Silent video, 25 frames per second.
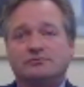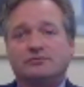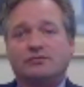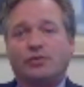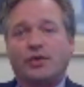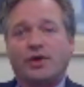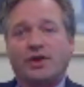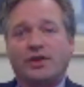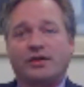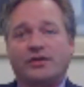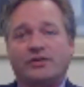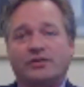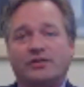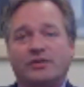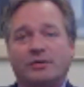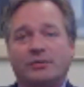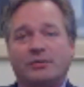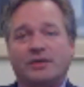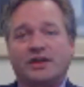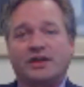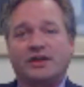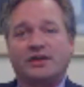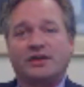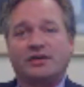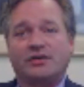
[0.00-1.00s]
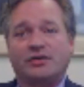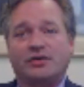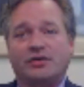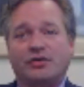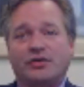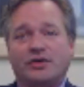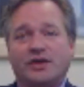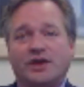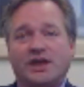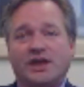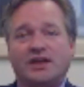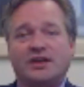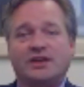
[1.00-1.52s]
whether somebody can
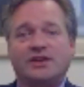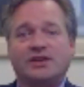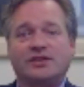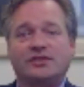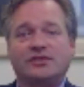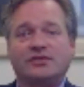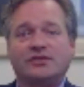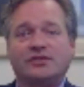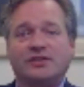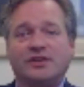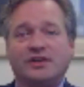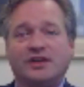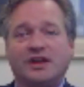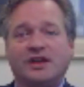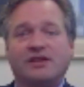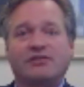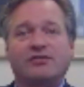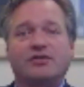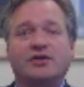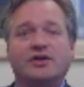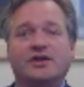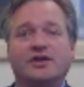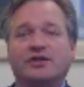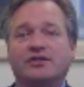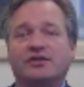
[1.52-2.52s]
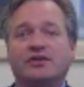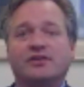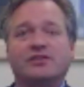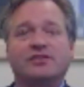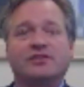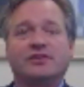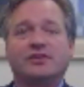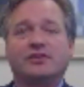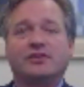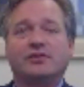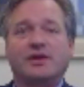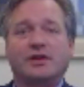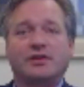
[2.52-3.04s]
create an issue that never
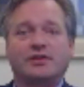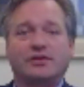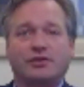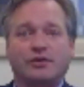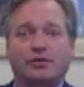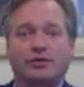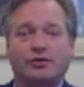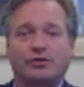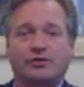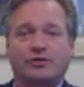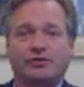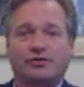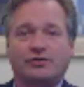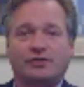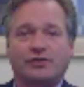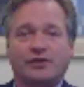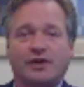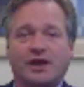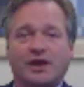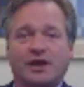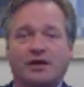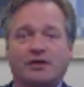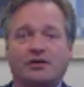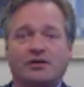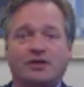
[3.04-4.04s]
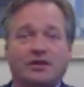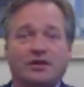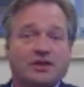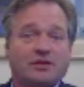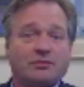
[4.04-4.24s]
existed throughout the course of trial